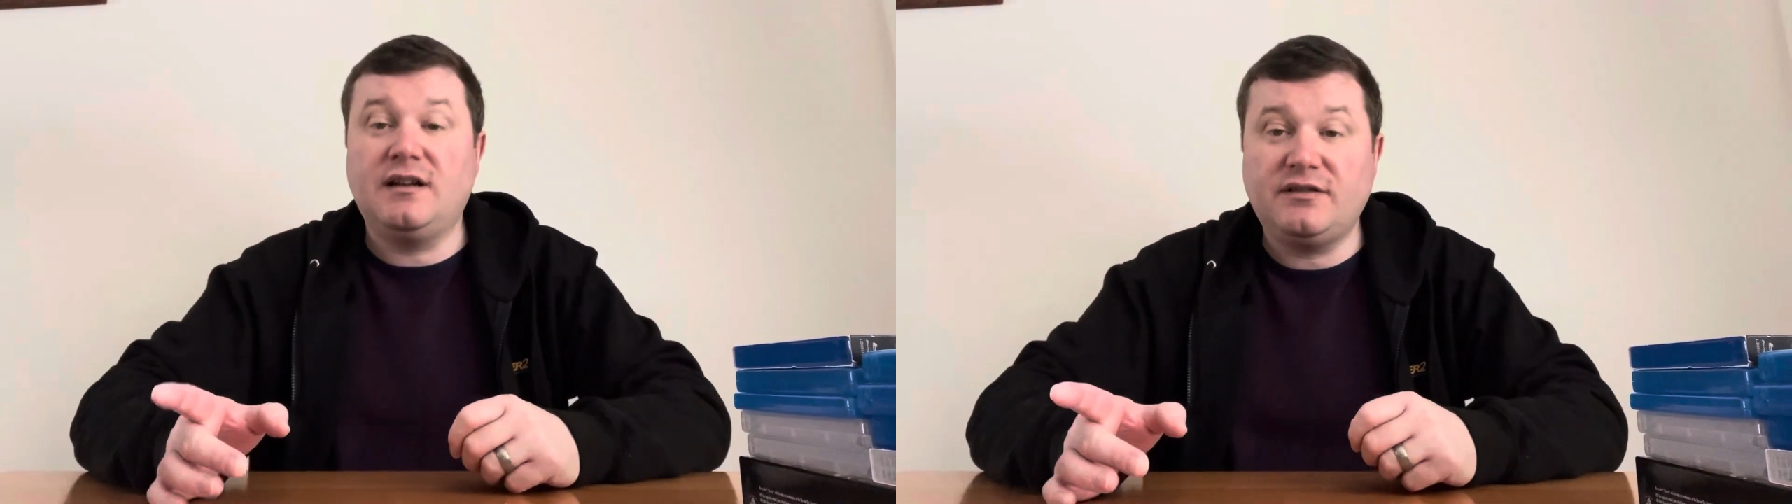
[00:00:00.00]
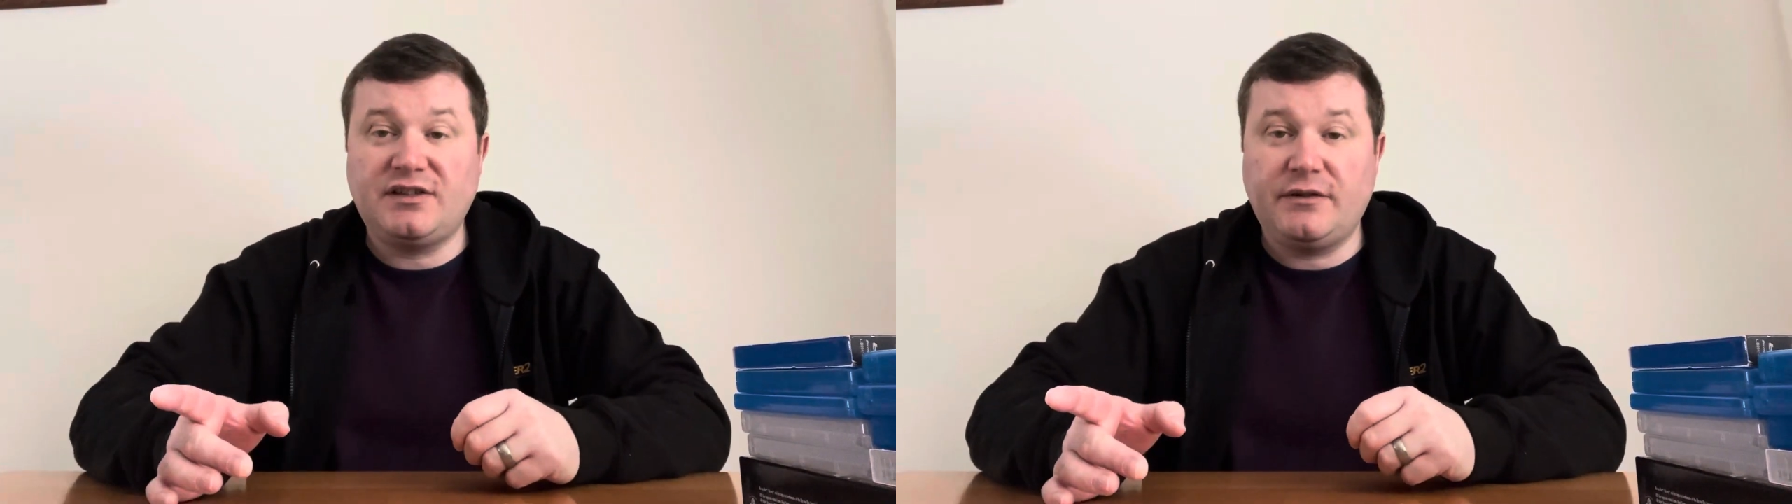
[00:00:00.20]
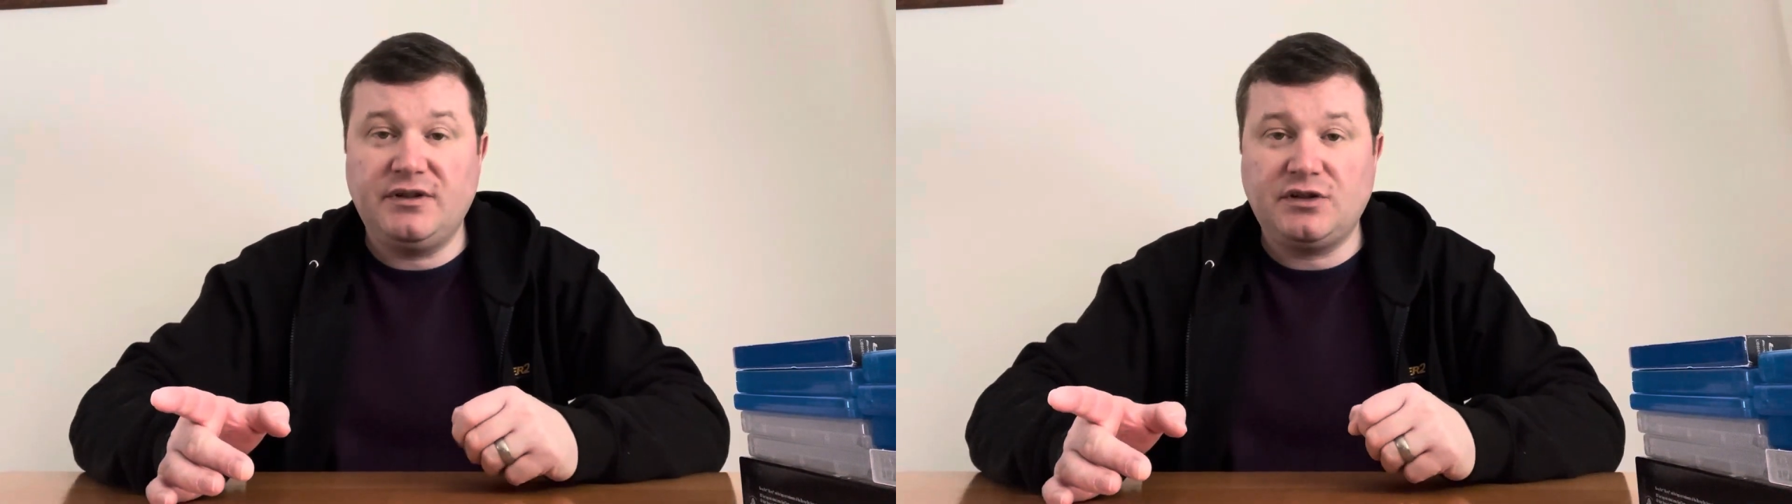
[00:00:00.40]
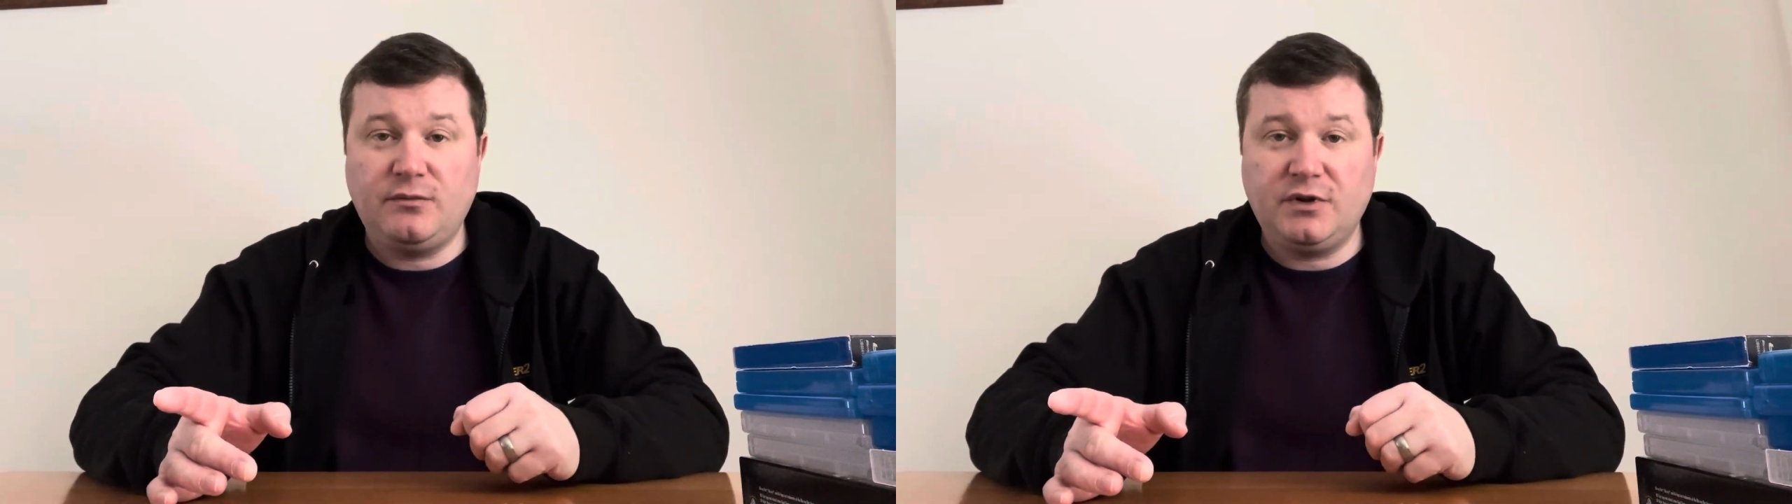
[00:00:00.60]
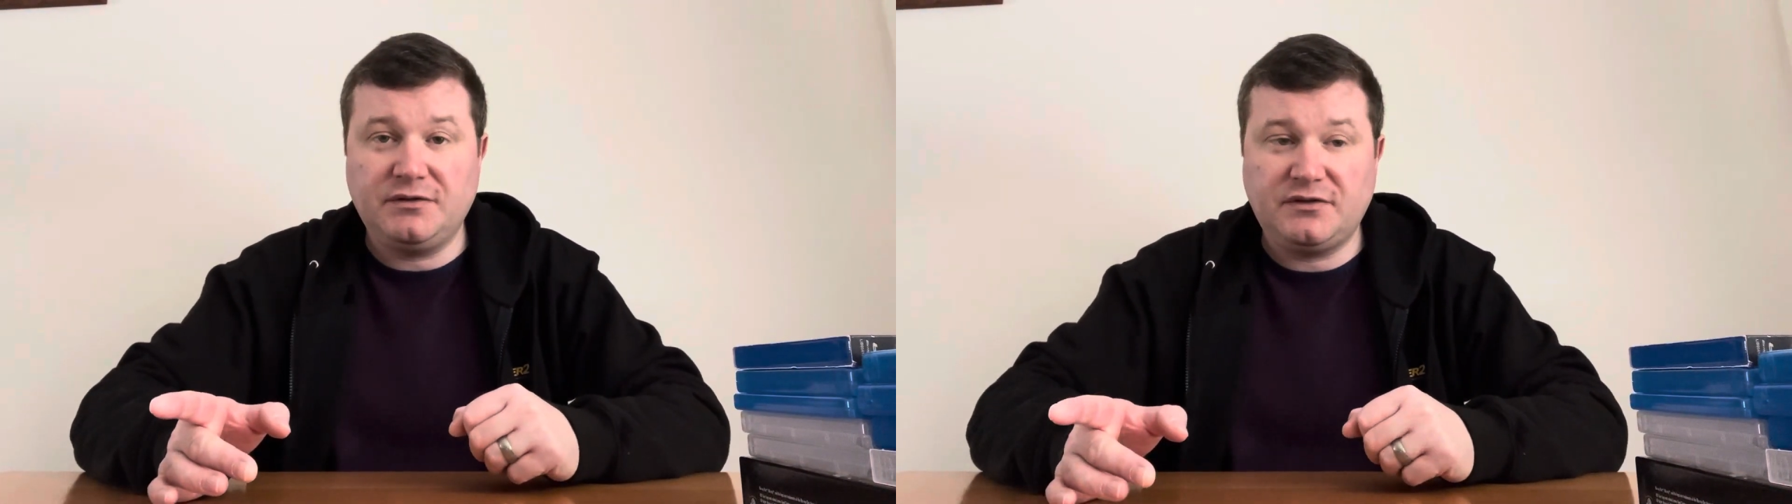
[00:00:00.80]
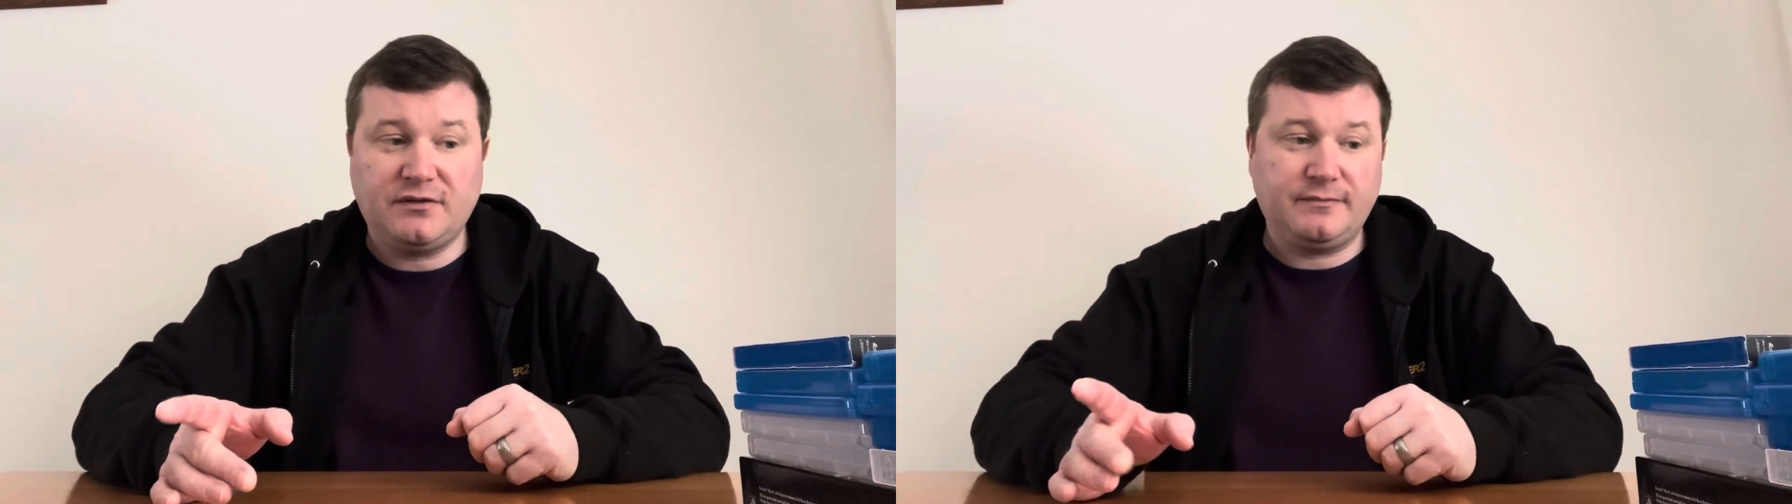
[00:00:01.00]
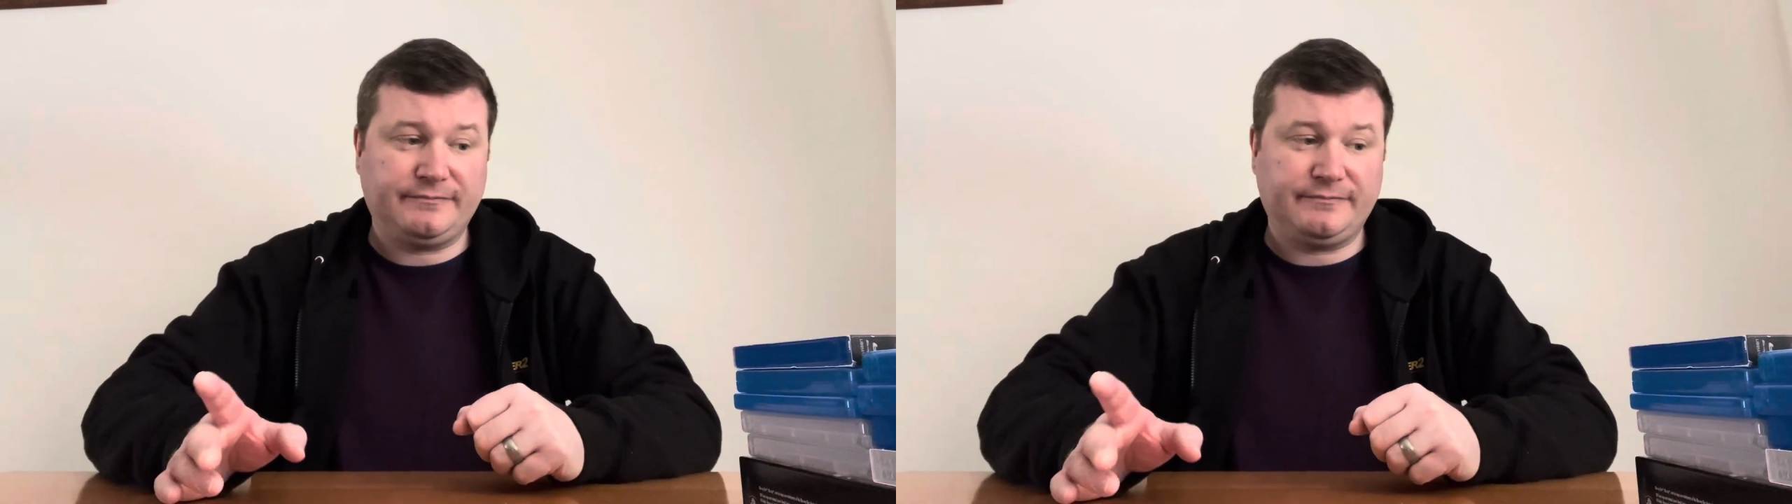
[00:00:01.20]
the charity shop ones.